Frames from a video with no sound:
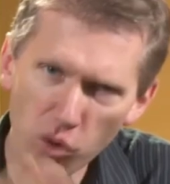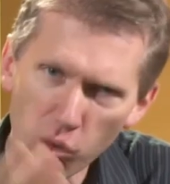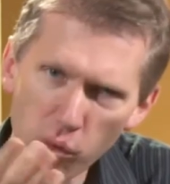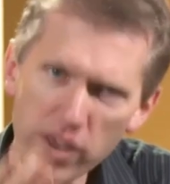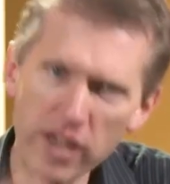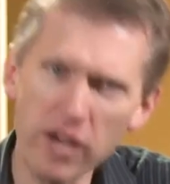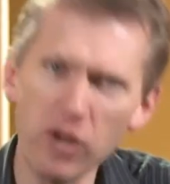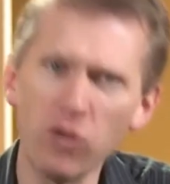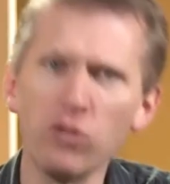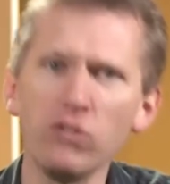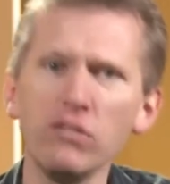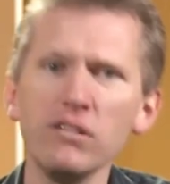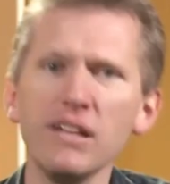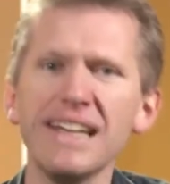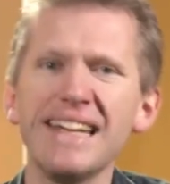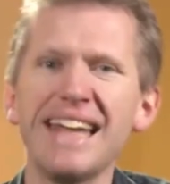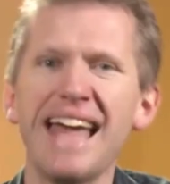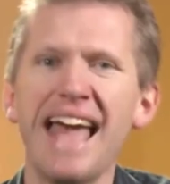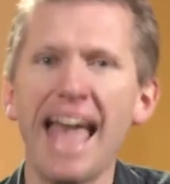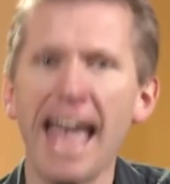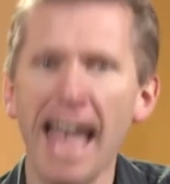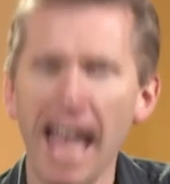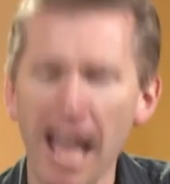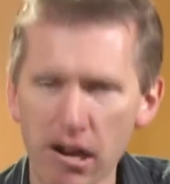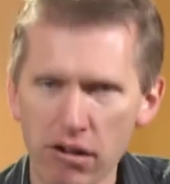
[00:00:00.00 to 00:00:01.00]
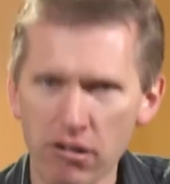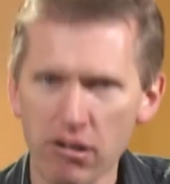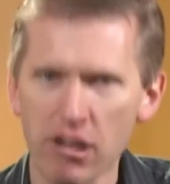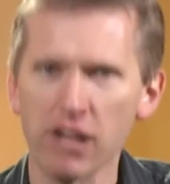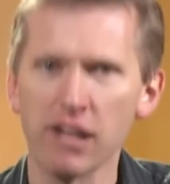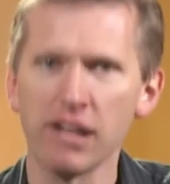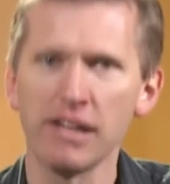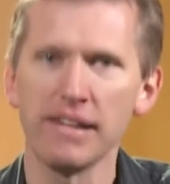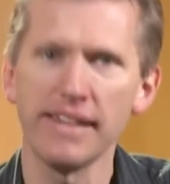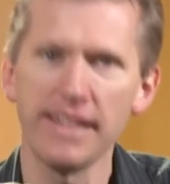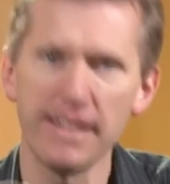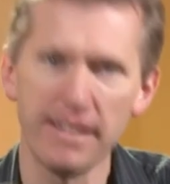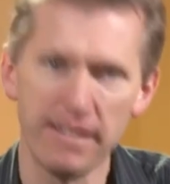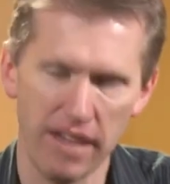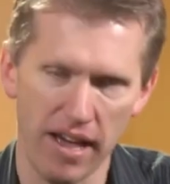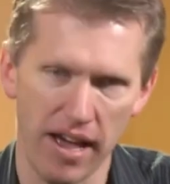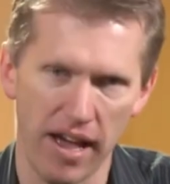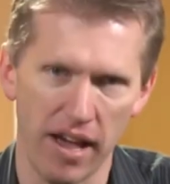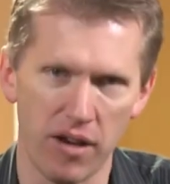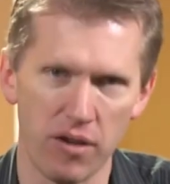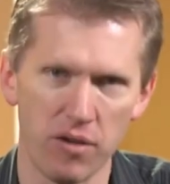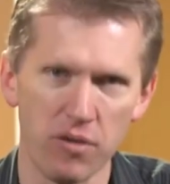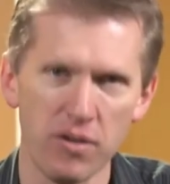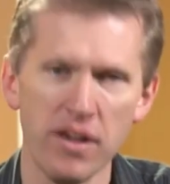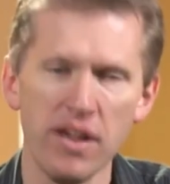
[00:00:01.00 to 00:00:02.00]
we all inherently
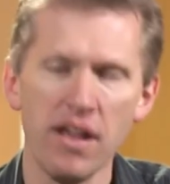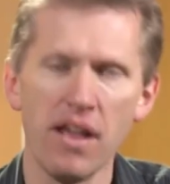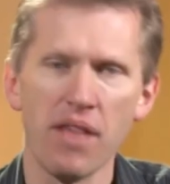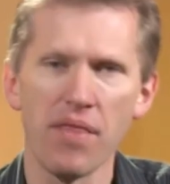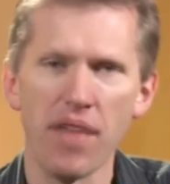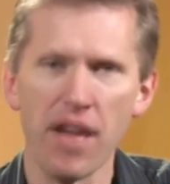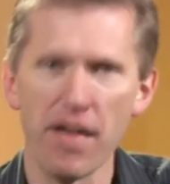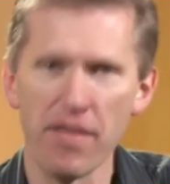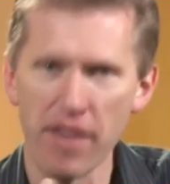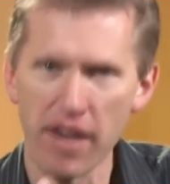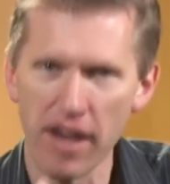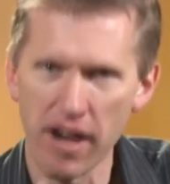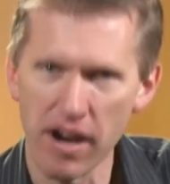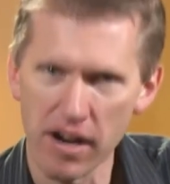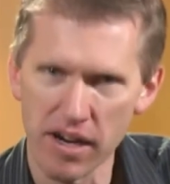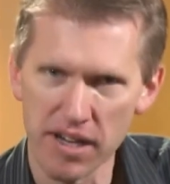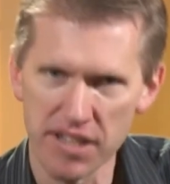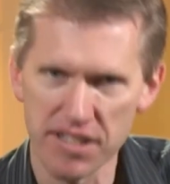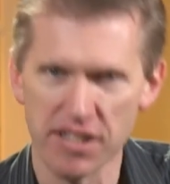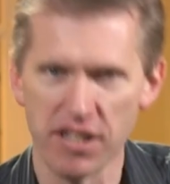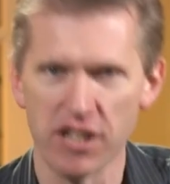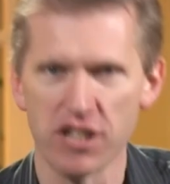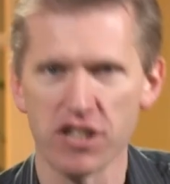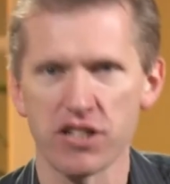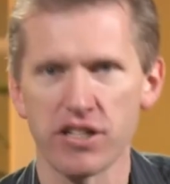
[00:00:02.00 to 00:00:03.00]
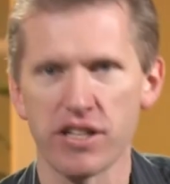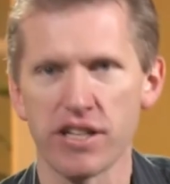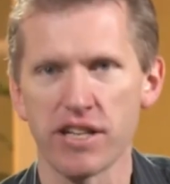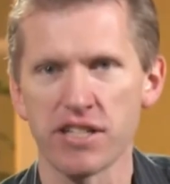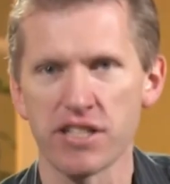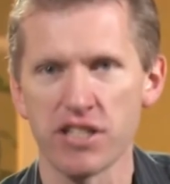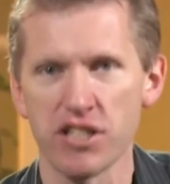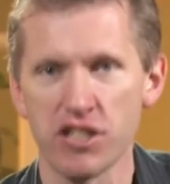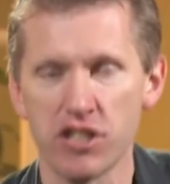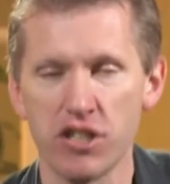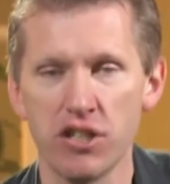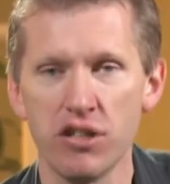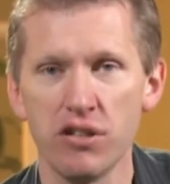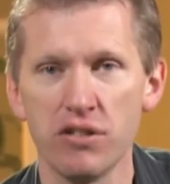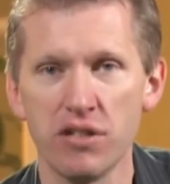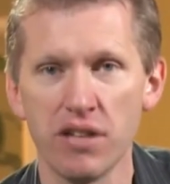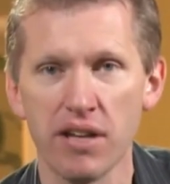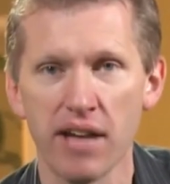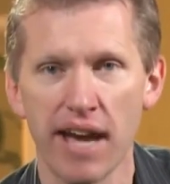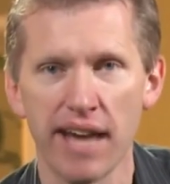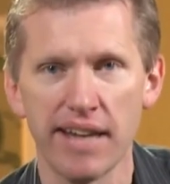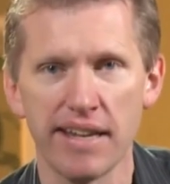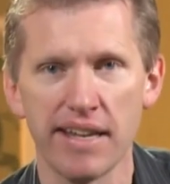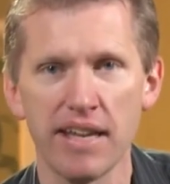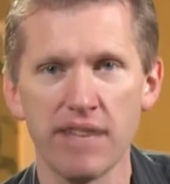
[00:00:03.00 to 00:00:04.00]
know that there are such things as good
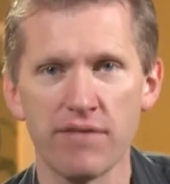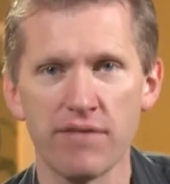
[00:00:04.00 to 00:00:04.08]
and